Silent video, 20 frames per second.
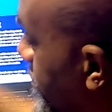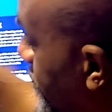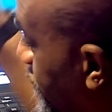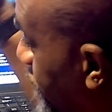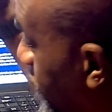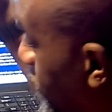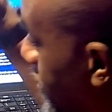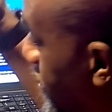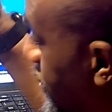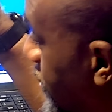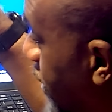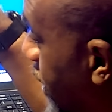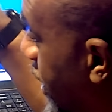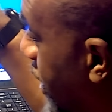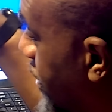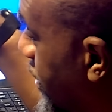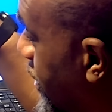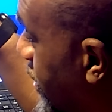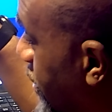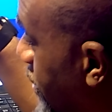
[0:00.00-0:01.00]
The phone is
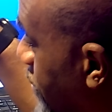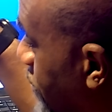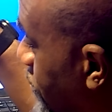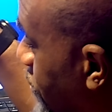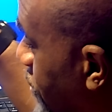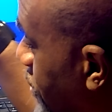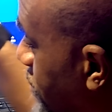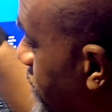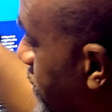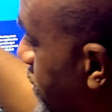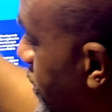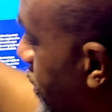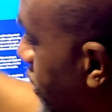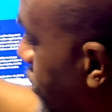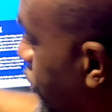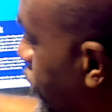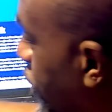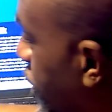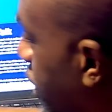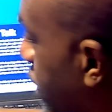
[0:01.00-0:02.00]
standing. You don't see me
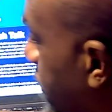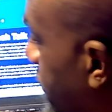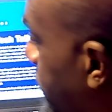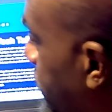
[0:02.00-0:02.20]
touching it.